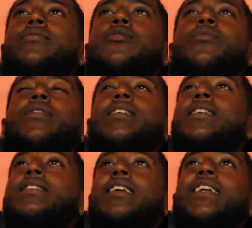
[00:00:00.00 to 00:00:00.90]
Hopefully the
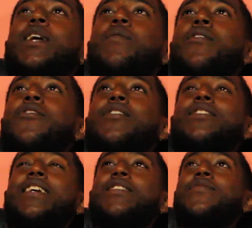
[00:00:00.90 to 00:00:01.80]
second time around
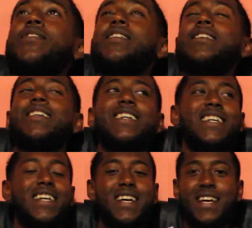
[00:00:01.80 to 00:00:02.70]
is as funny.
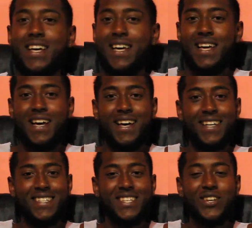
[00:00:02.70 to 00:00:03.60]

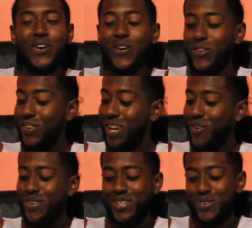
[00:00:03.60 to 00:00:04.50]
Alright, so
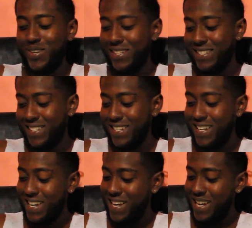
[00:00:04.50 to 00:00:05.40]
let me do this.
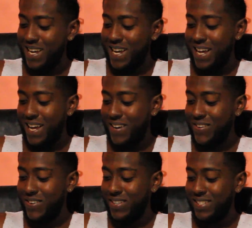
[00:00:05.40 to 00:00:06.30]
I'm
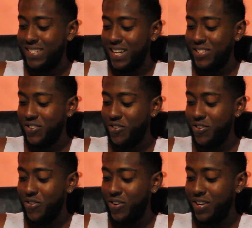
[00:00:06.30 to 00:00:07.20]
gonna start screen
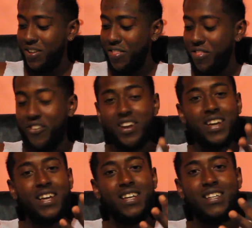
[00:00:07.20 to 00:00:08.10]
recording in 3,
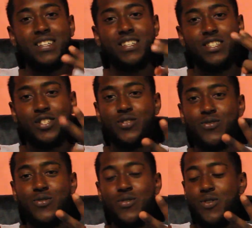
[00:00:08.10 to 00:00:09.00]

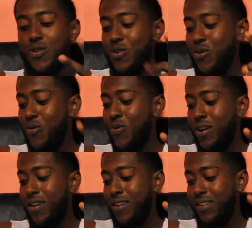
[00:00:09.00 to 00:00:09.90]
2, 1.